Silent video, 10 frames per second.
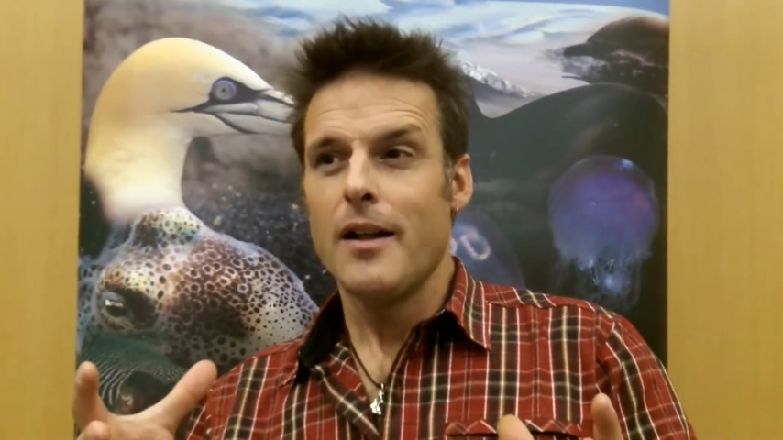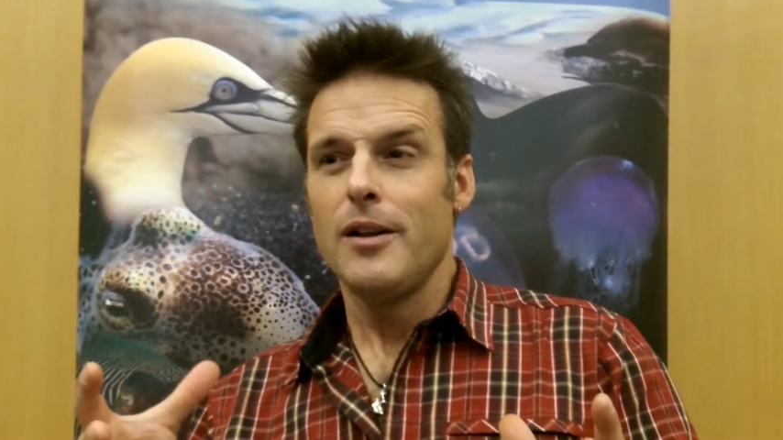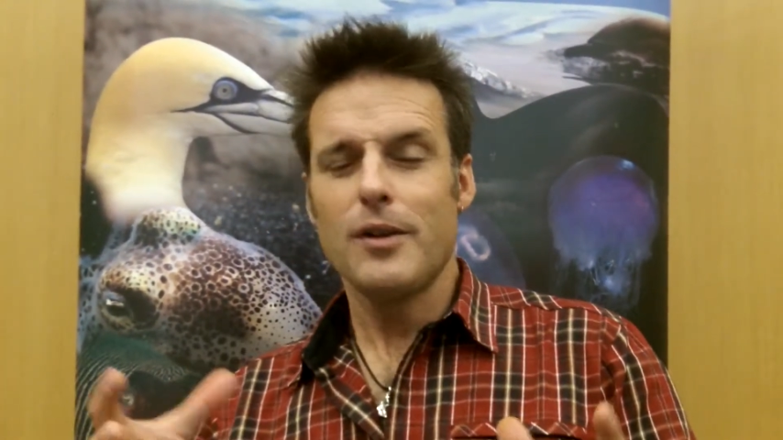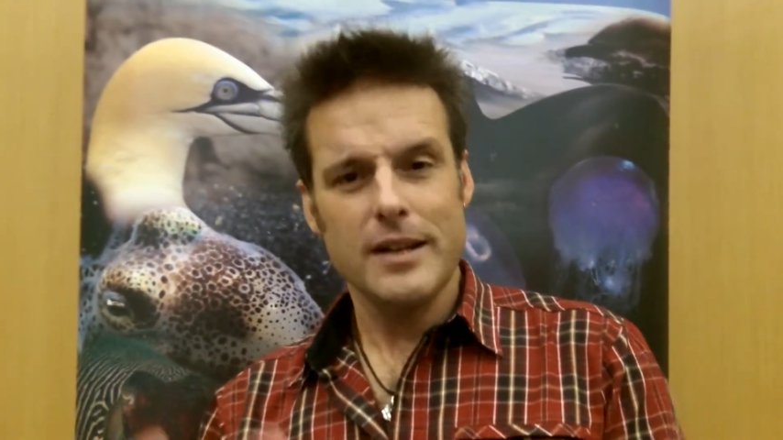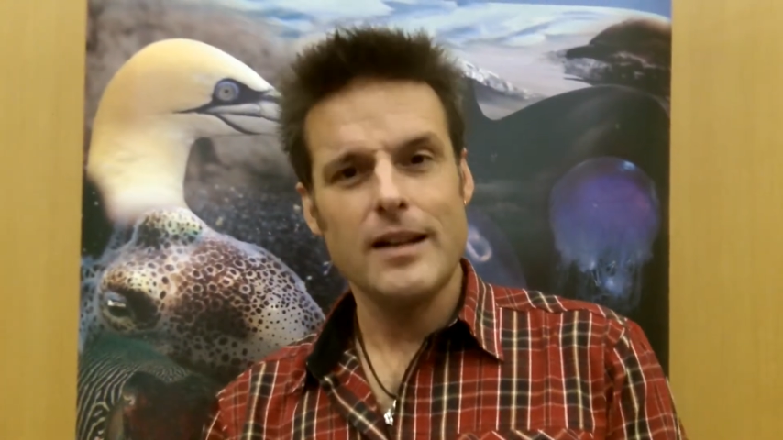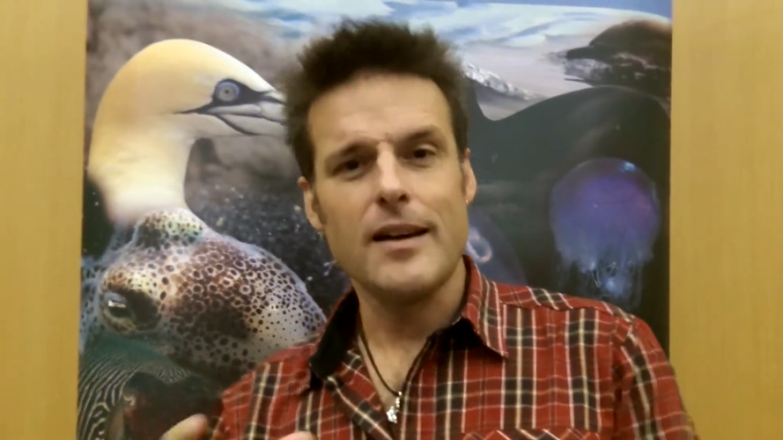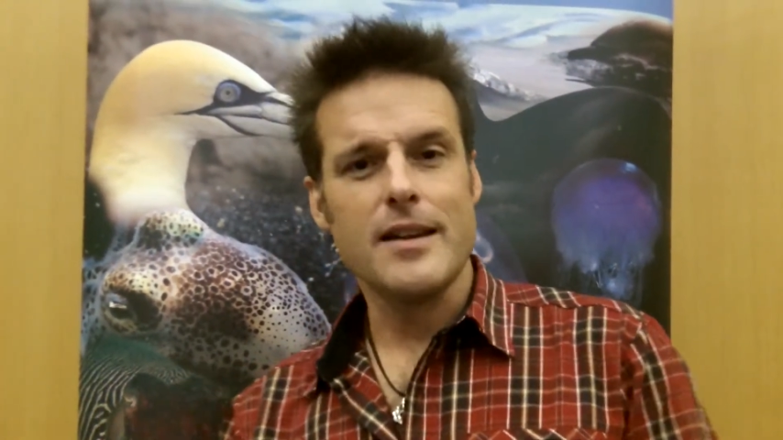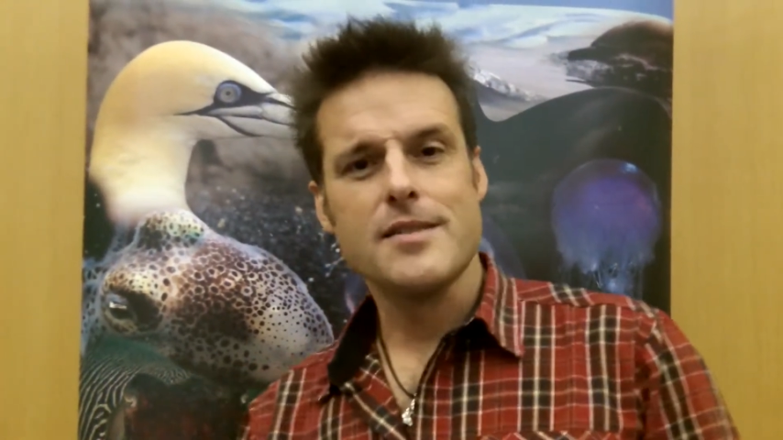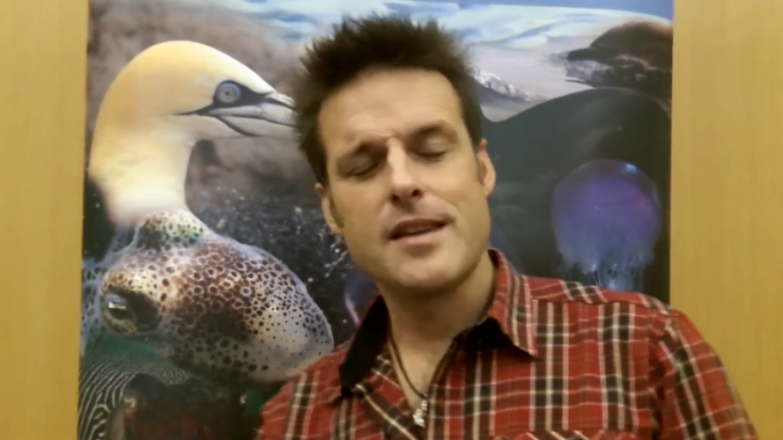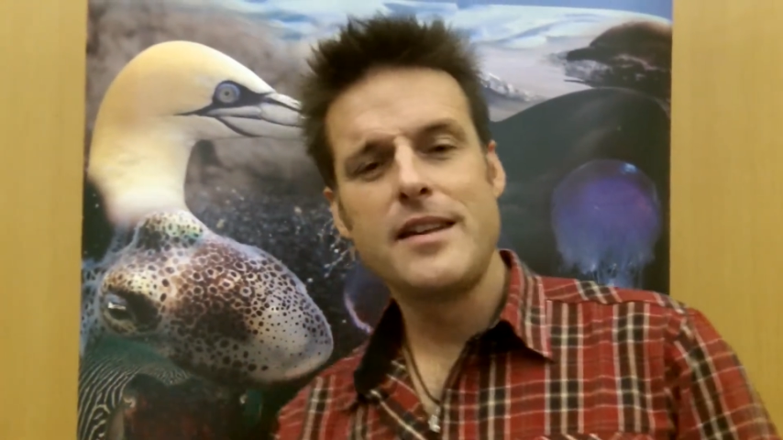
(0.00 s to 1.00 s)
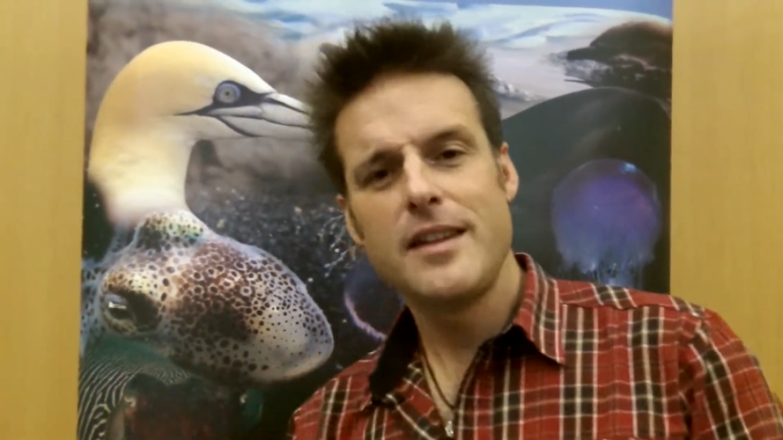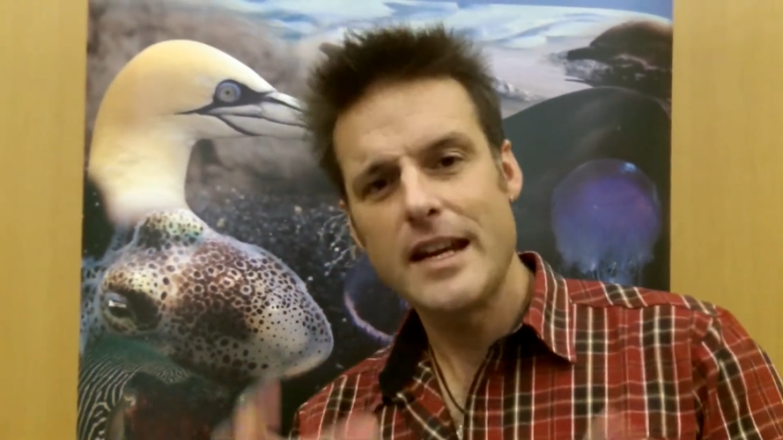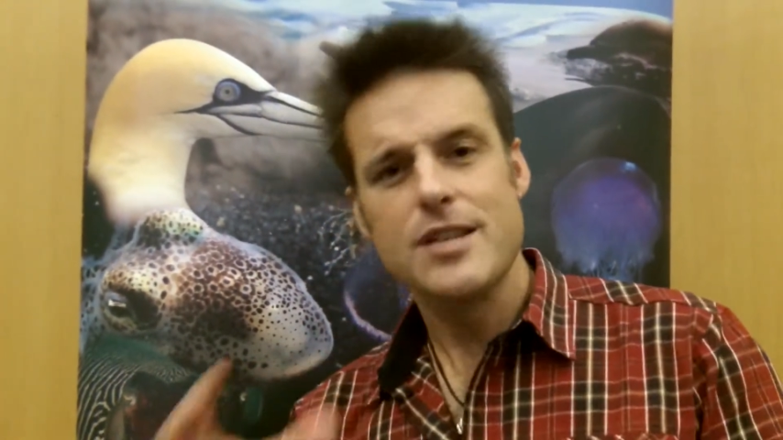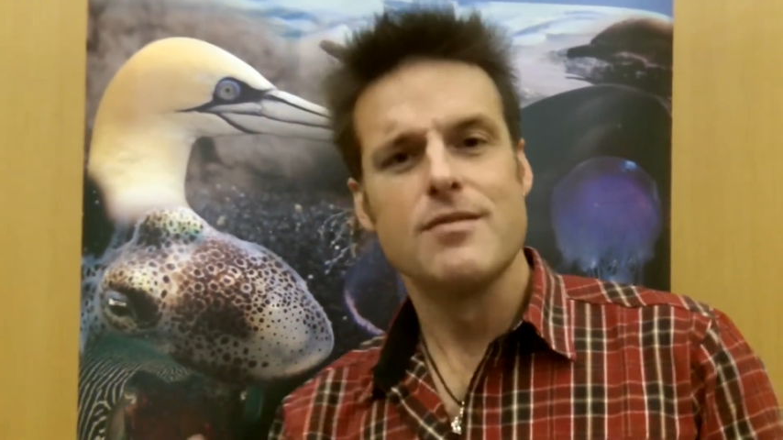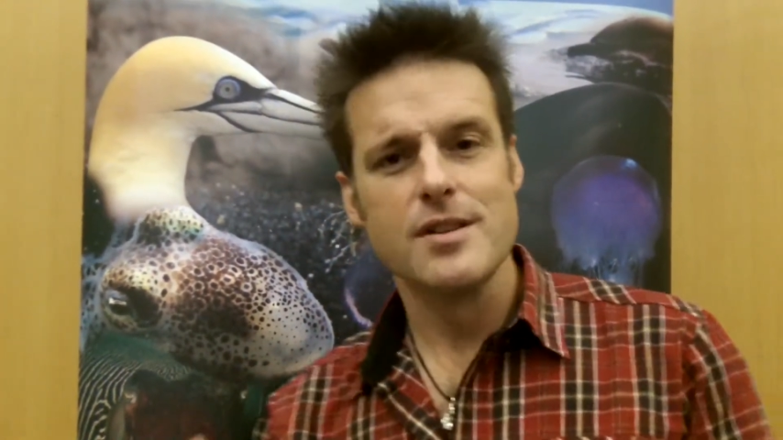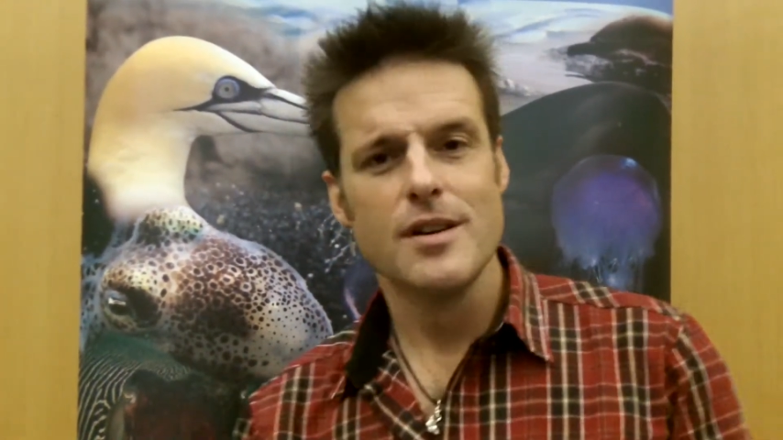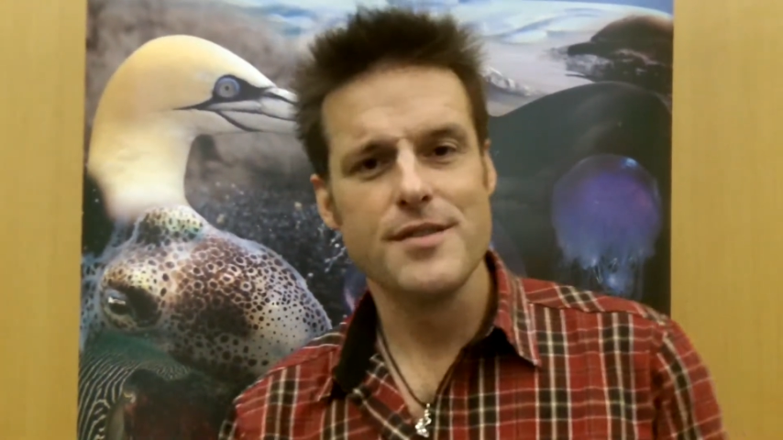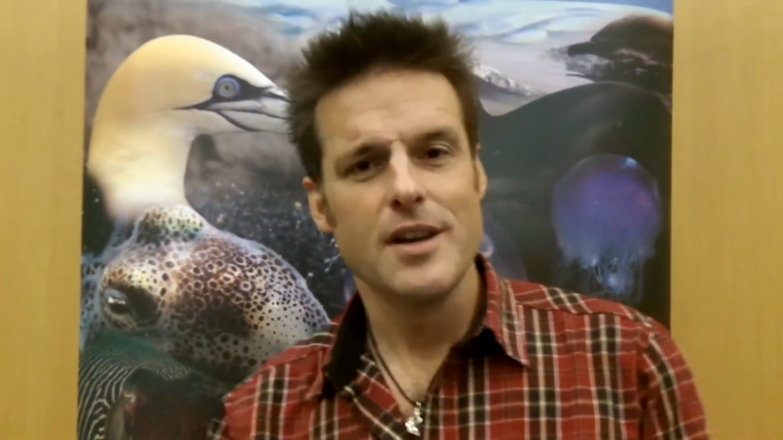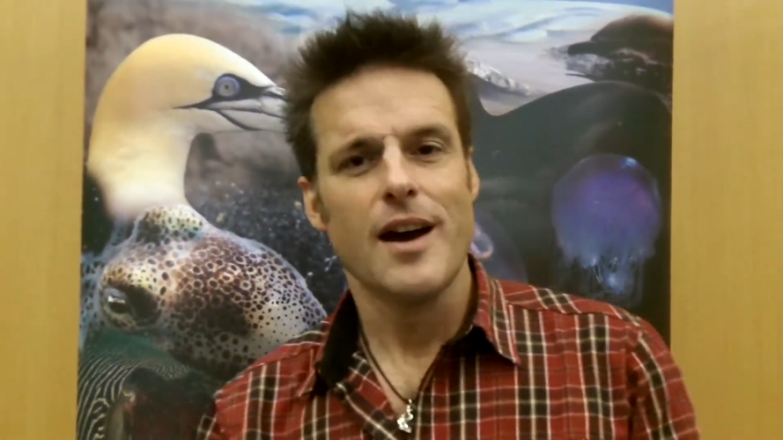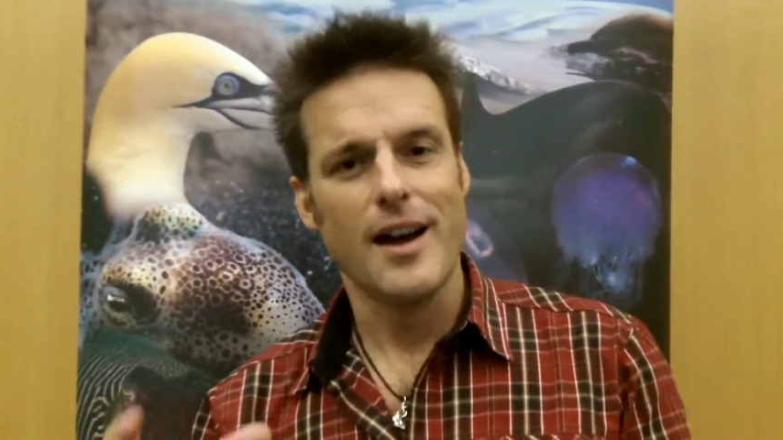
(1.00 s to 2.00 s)
Look at it like this, they're nature
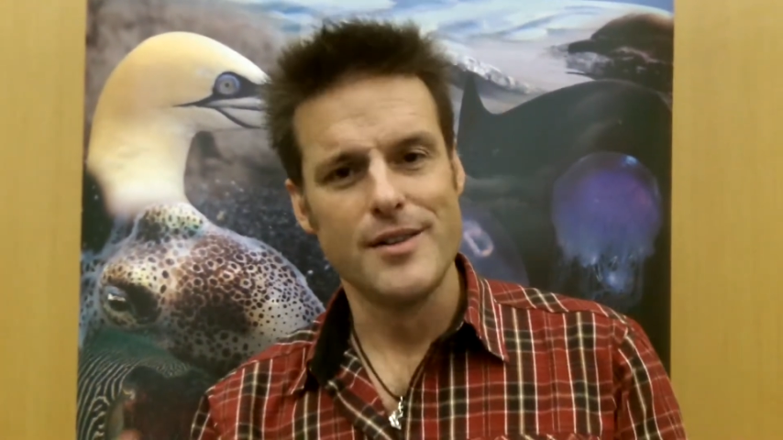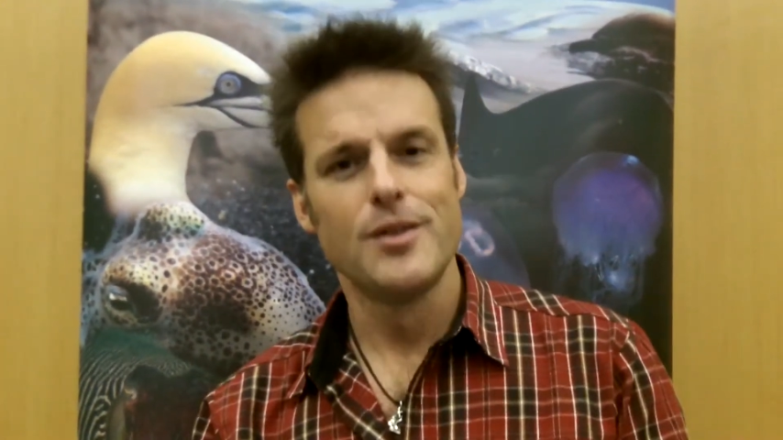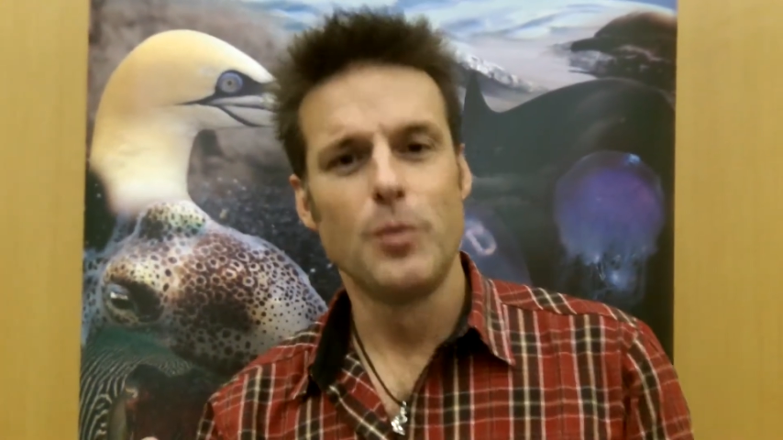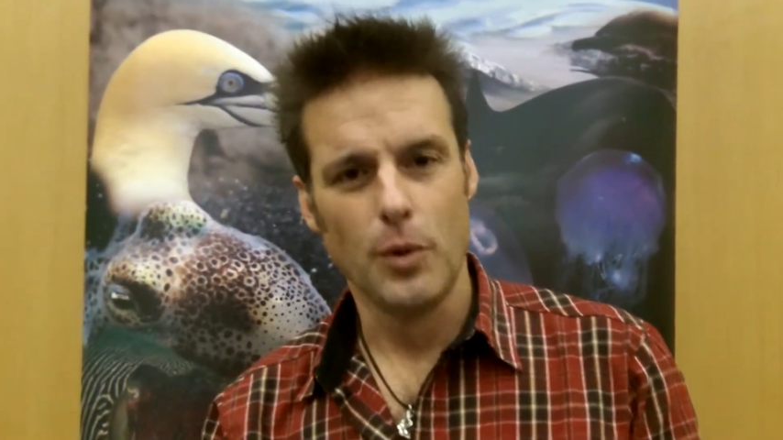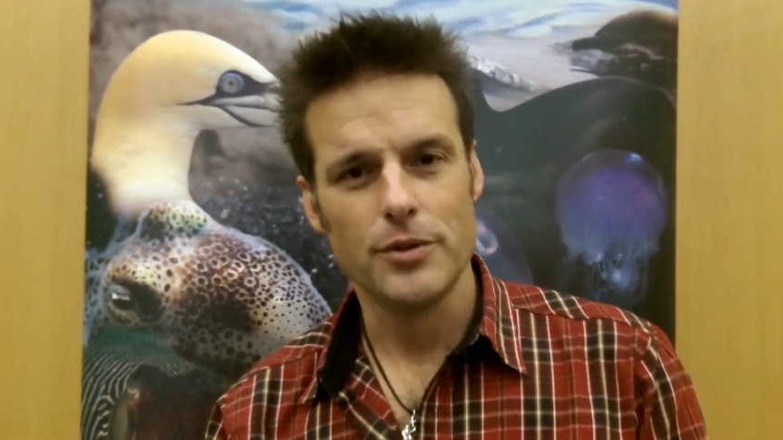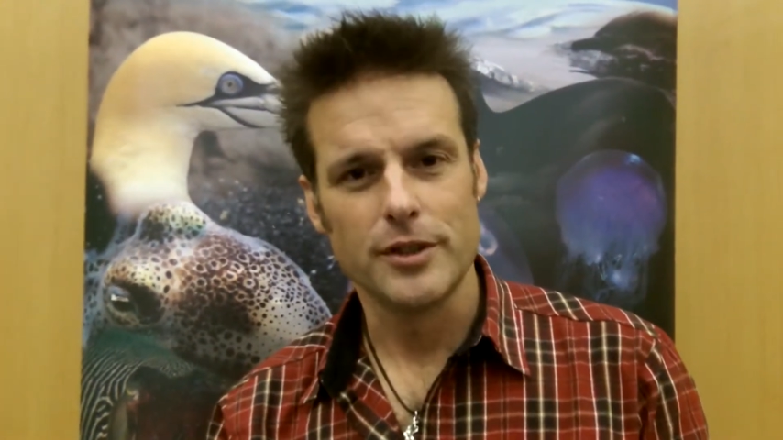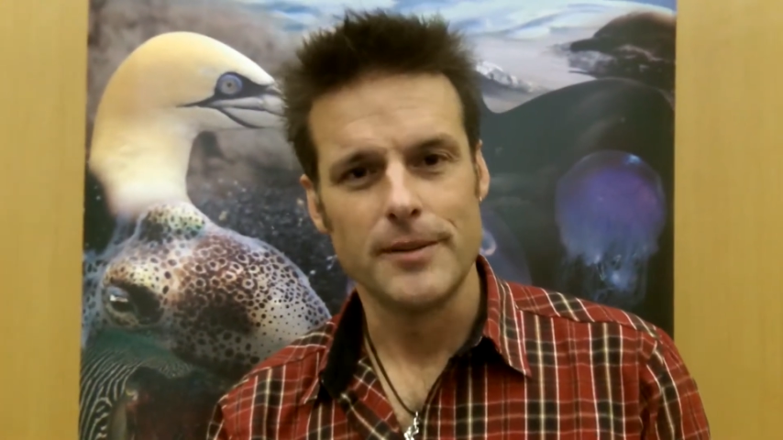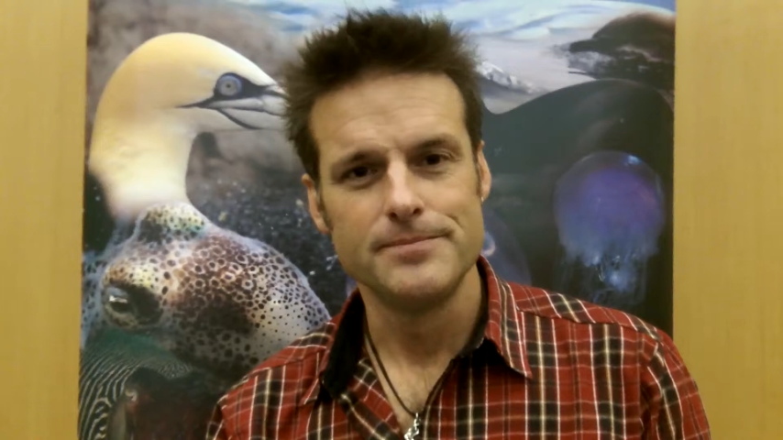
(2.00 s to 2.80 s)
reserves underwater.